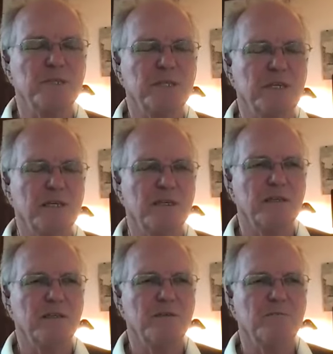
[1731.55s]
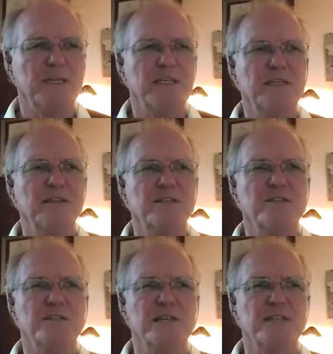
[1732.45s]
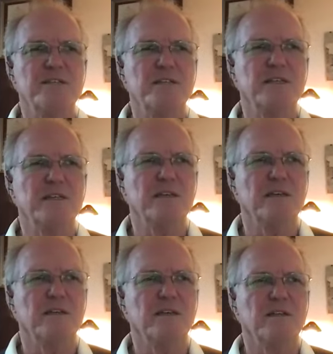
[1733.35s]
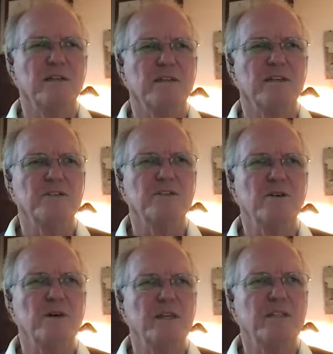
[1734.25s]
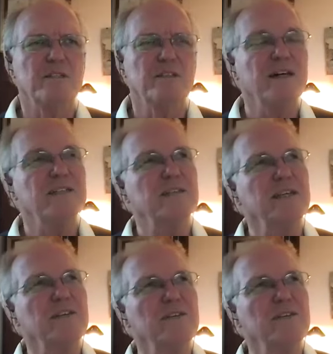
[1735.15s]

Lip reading: But mainly this sense that it's like you